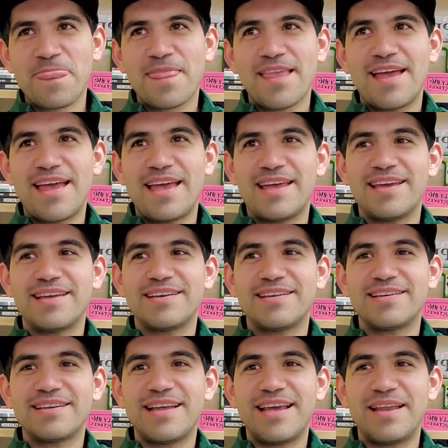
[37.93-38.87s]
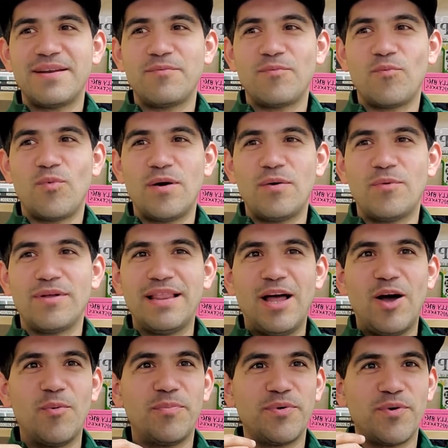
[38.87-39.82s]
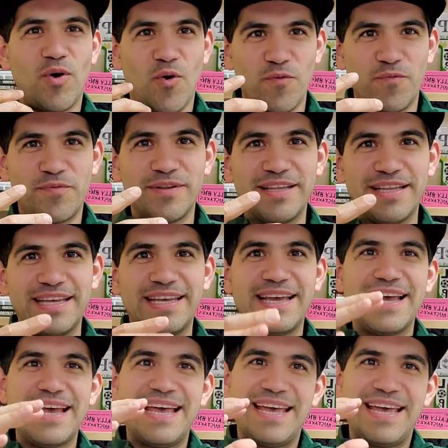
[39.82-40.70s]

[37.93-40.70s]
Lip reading: and what will help you hopefully